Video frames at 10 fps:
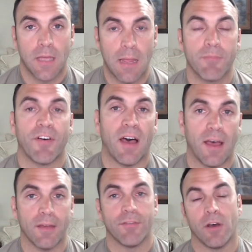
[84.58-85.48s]
game 5
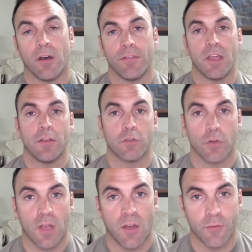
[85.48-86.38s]
of the
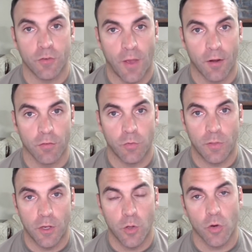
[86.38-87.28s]
Eastern Conference Finals
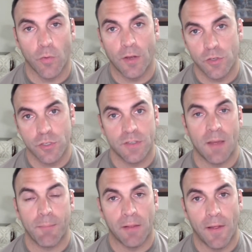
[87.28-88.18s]
in the New York
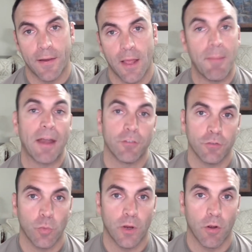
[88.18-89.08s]

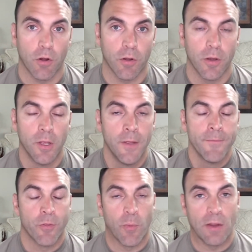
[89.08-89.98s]
Rangers.
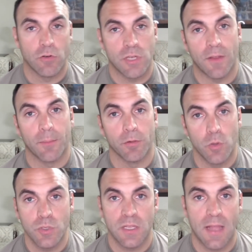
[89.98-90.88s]
The Rangers ended up
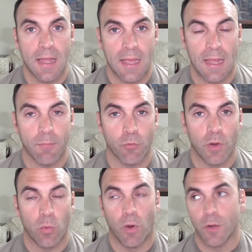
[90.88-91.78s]
losing that game,
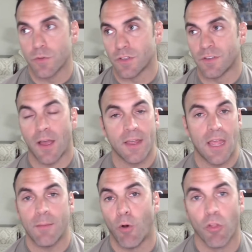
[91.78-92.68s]
including that tie
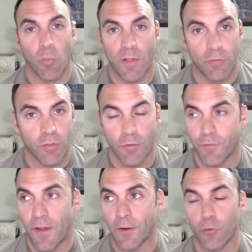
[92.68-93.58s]
game all the way to
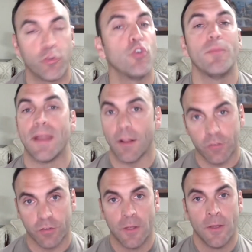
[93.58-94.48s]
the final 2 minutes,
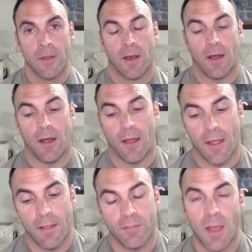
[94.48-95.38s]

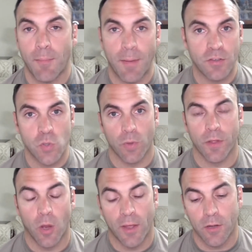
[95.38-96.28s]
and that's basically
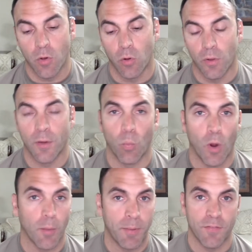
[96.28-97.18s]
the goal. You
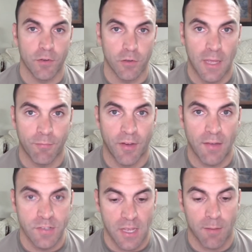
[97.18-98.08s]
want to put it in the
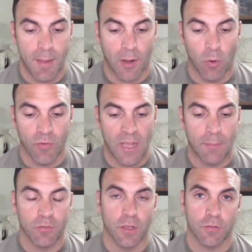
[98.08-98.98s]
game 5 of the
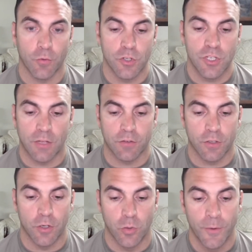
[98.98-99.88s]
game 6 for a chance to
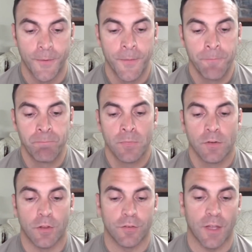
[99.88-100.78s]
go
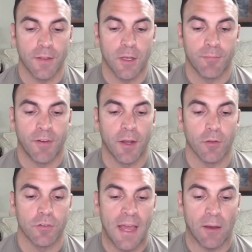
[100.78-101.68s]
to the Stanley Cup
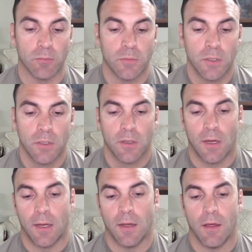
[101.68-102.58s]
Finals. Now,
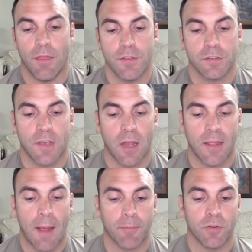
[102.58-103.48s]
this Scott
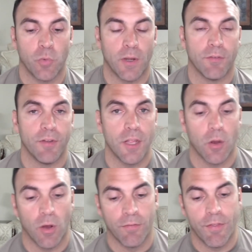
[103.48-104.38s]
Kaplan tweeted a
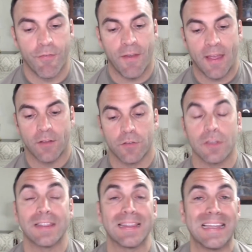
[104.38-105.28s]
video of the fans
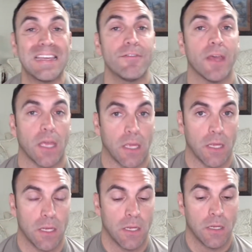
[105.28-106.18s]

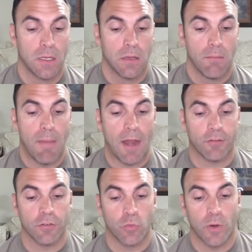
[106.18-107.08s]
leaving
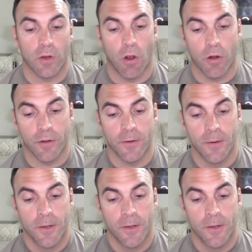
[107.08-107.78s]
Madison Square Garden,